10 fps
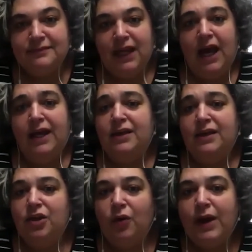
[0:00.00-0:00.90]
I had
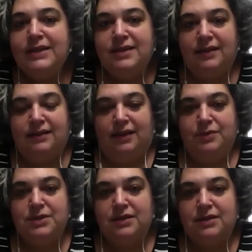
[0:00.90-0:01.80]
no idea that it
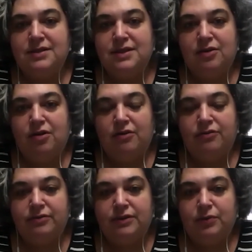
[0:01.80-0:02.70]
was going to take
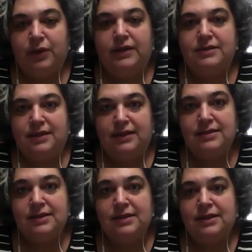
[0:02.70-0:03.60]
off the way it
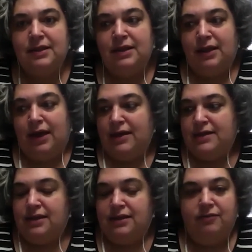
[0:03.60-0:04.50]
did. I
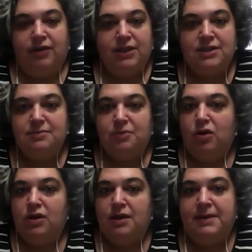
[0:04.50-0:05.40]
started very
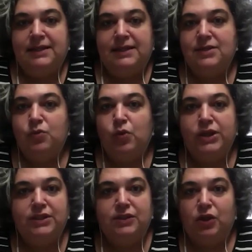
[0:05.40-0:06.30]
small. I baked like
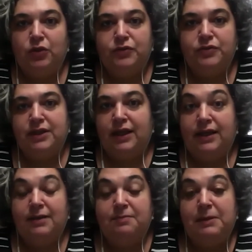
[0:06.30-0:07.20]
20 loaves
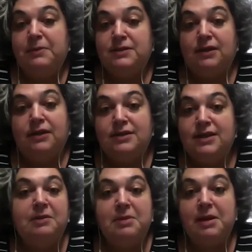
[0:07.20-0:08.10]
and people started
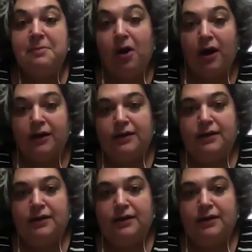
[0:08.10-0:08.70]
tearing me apart.